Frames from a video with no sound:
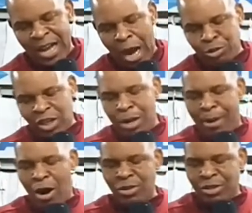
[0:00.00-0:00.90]
I'm talking
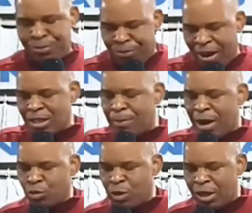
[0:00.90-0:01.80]
about fact
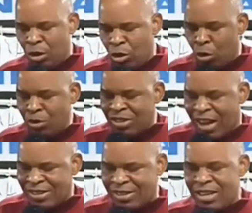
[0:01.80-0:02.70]
about winning.
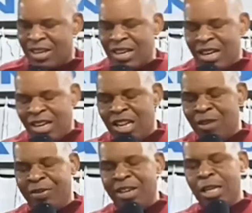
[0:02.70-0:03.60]
Losers
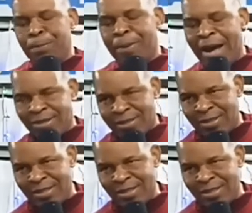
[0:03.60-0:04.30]
live in the past